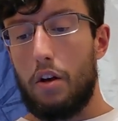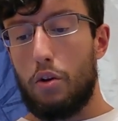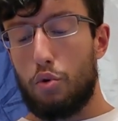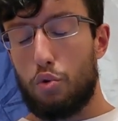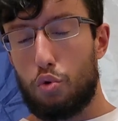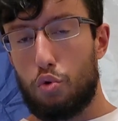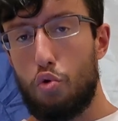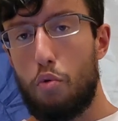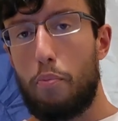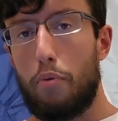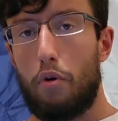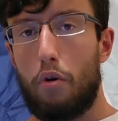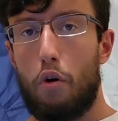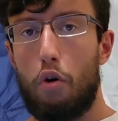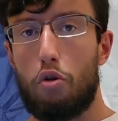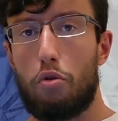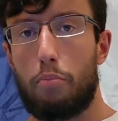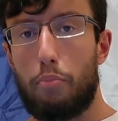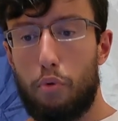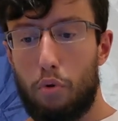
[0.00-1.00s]
super
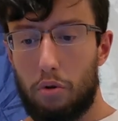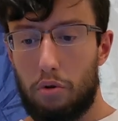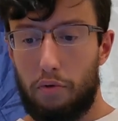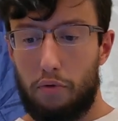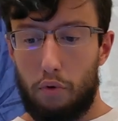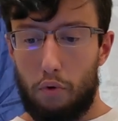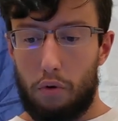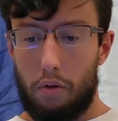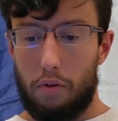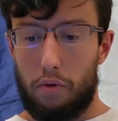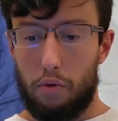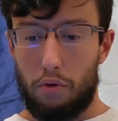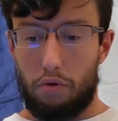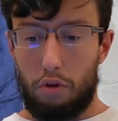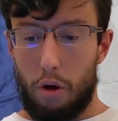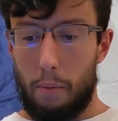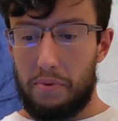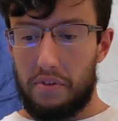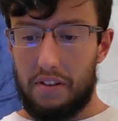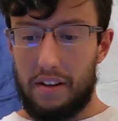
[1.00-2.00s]
on point for the
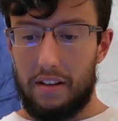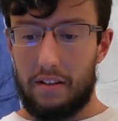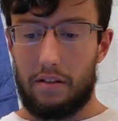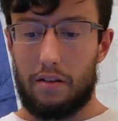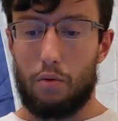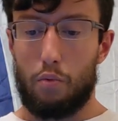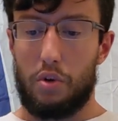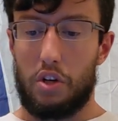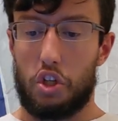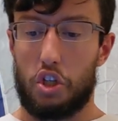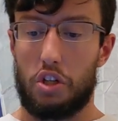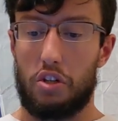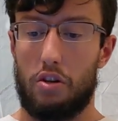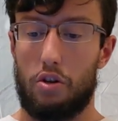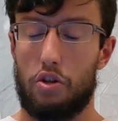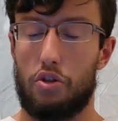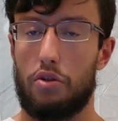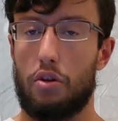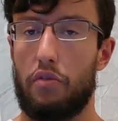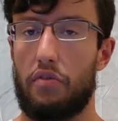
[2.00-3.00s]
top sets, which
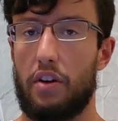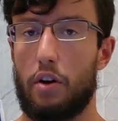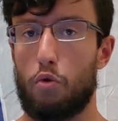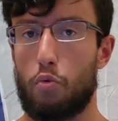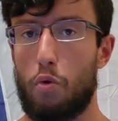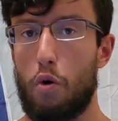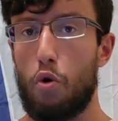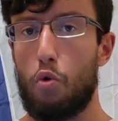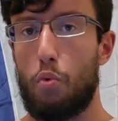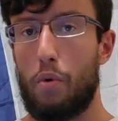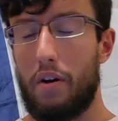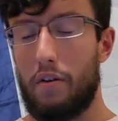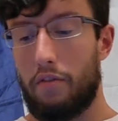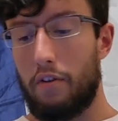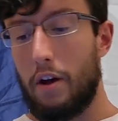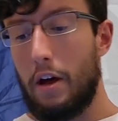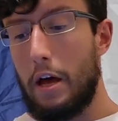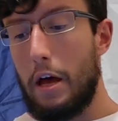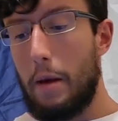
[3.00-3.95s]
there's nothing wrong with,